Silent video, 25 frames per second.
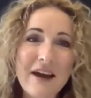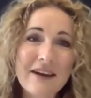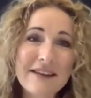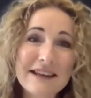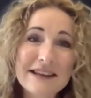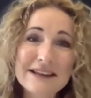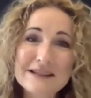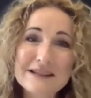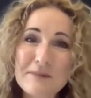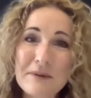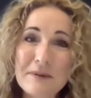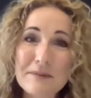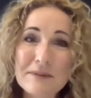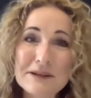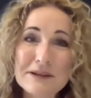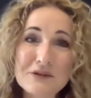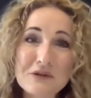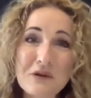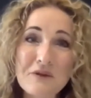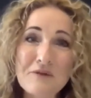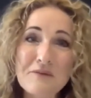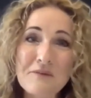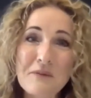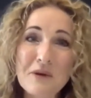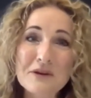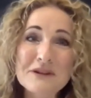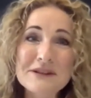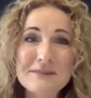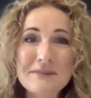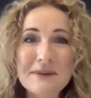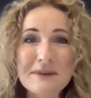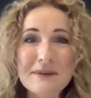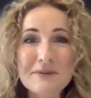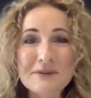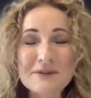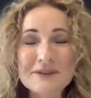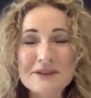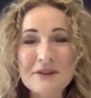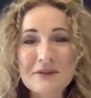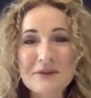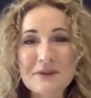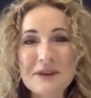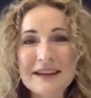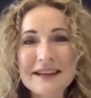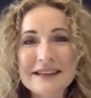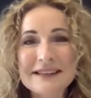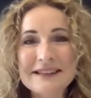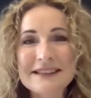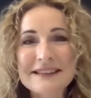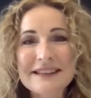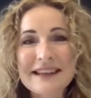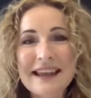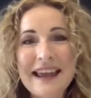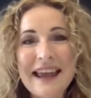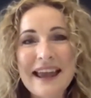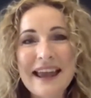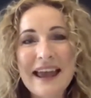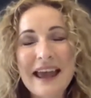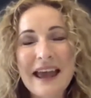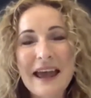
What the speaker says: I think it's probably true of most people's careers.